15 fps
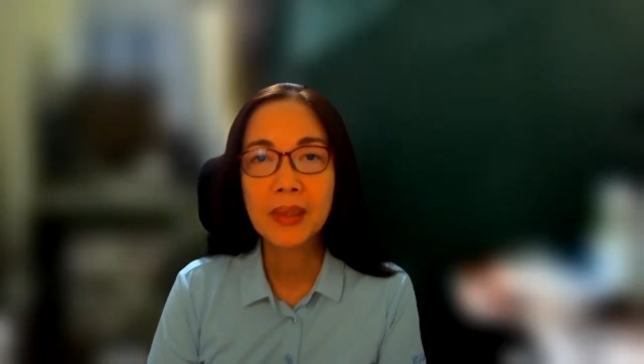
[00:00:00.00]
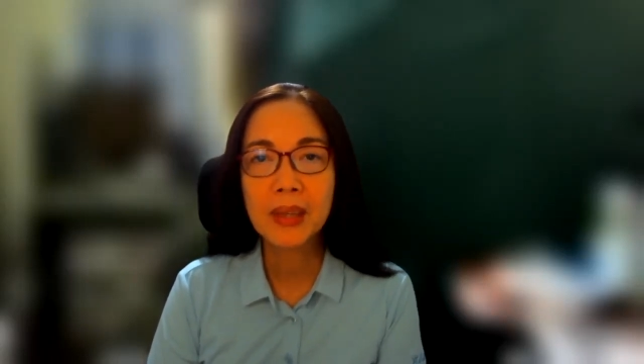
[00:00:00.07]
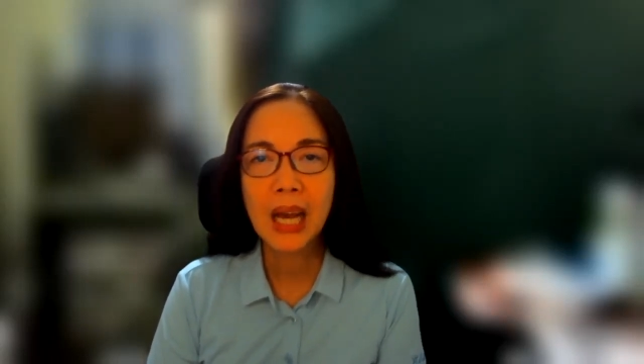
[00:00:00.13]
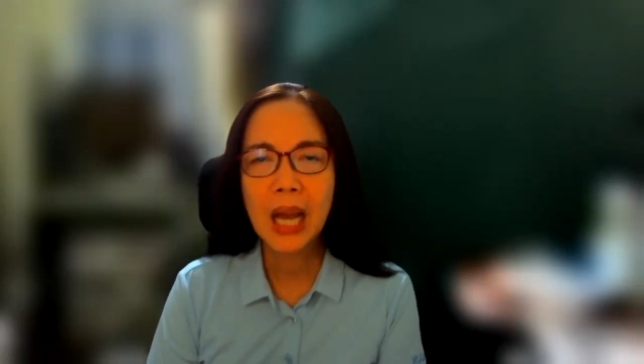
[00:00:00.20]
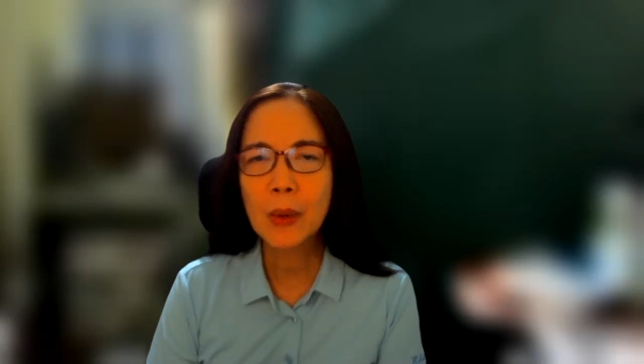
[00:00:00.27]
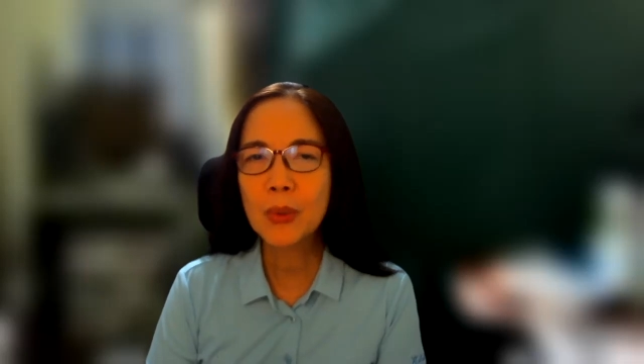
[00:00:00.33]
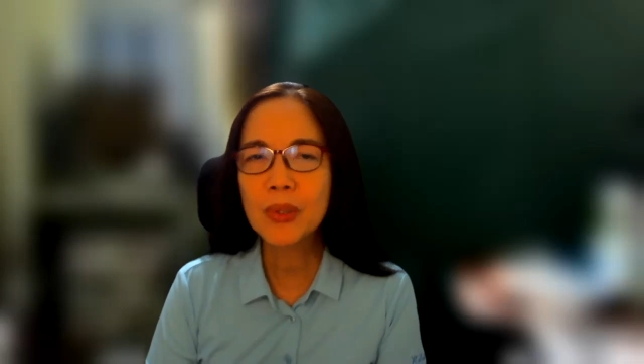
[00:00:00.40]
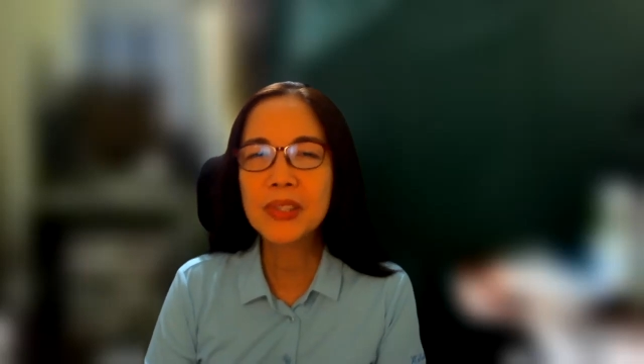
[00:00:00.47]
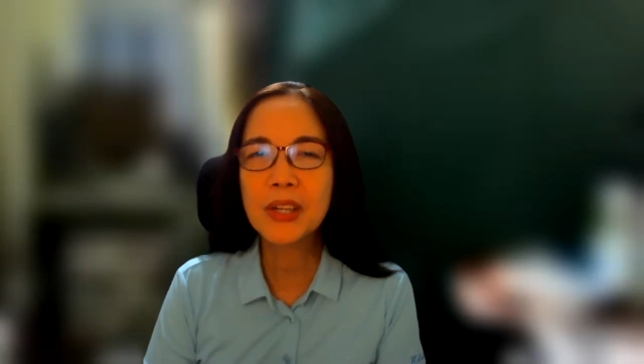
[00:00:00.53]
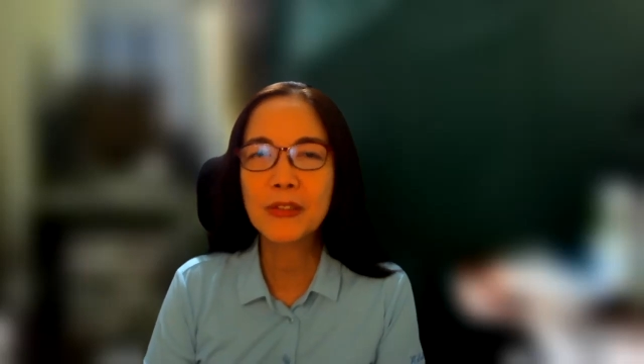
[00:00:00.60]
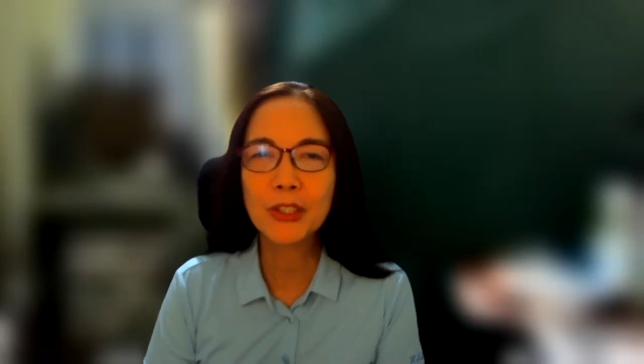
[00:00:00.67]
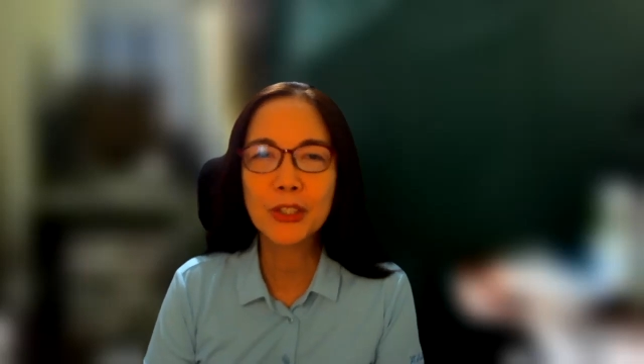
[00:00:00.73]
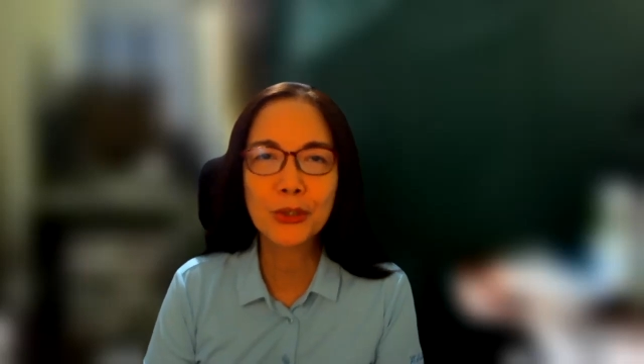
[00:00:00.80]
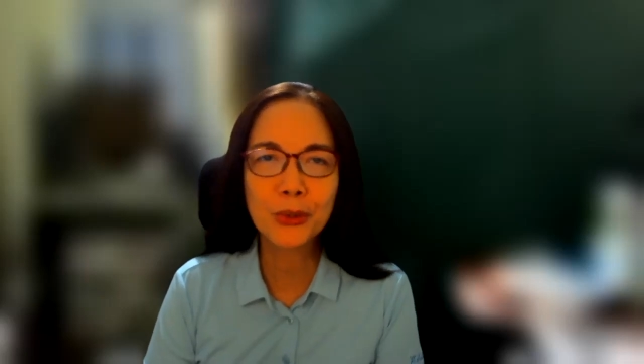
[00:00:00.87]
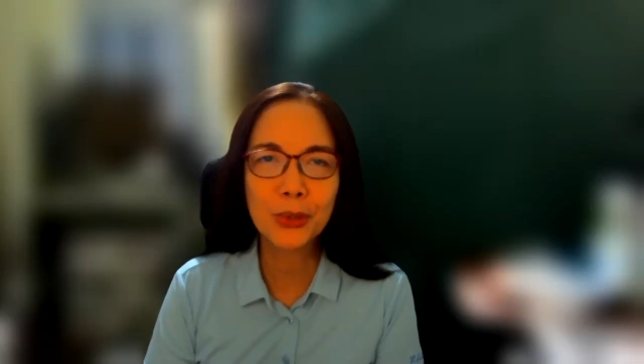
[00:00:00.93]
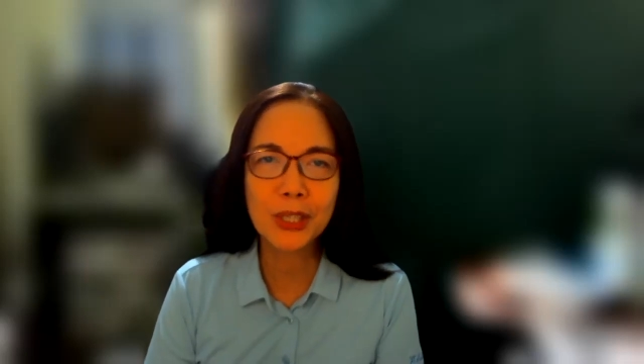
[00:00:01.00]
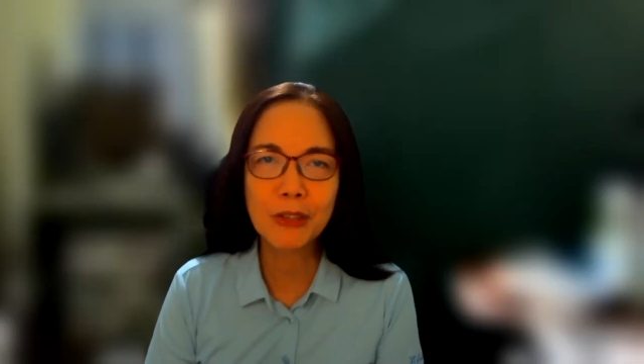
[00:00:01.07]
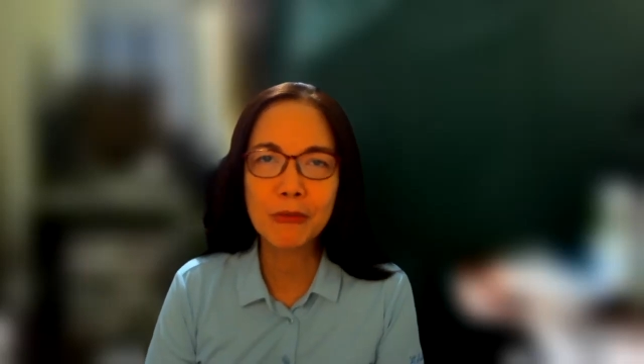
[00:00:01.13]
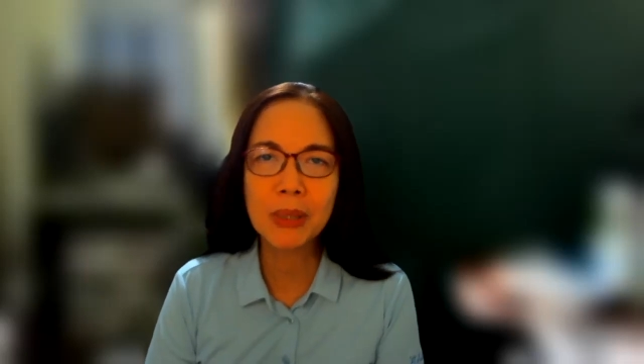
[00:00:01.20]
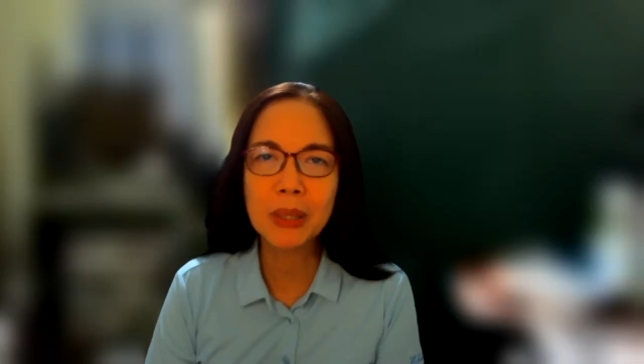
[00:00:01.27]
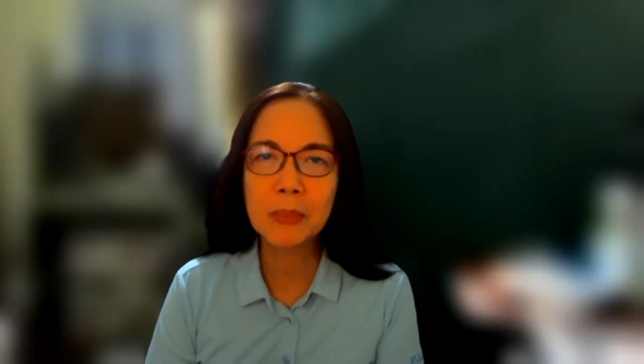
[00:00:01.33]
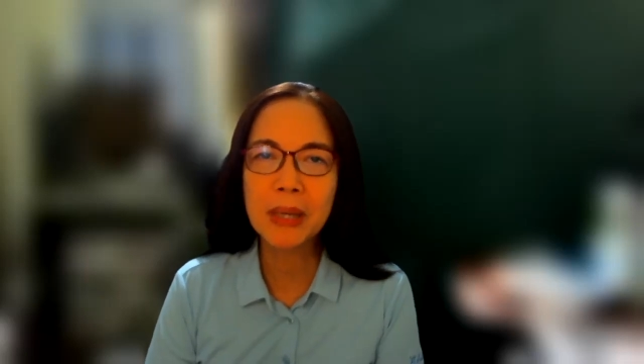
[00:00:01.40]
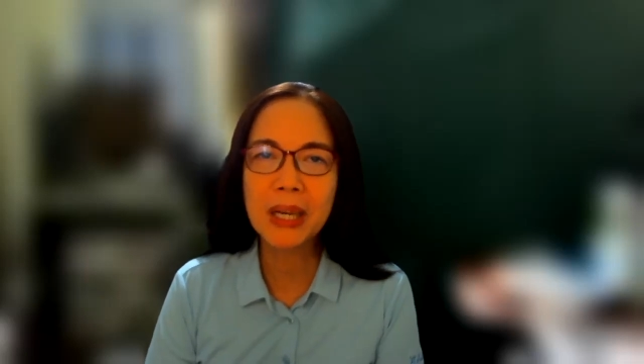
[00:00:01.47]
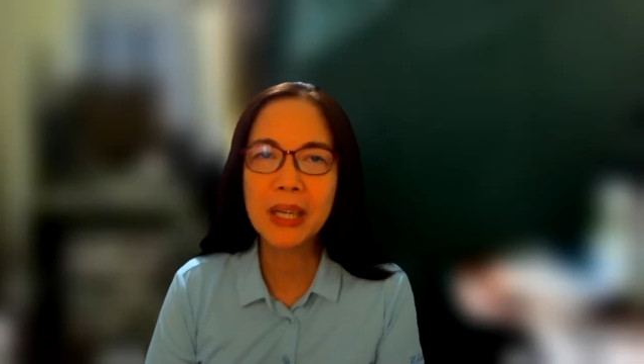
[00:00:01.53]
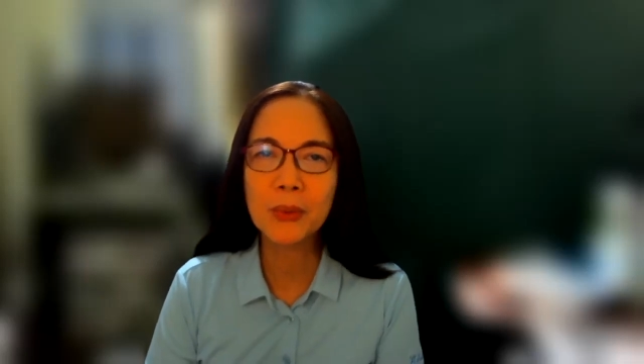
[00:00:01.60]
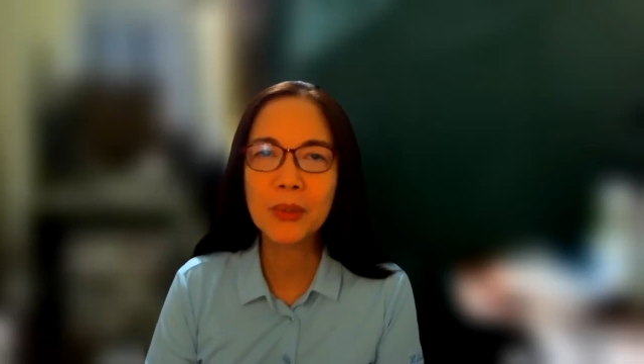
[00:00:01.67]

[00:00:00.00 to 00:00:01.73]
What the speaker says: I was never sure if Mang Ben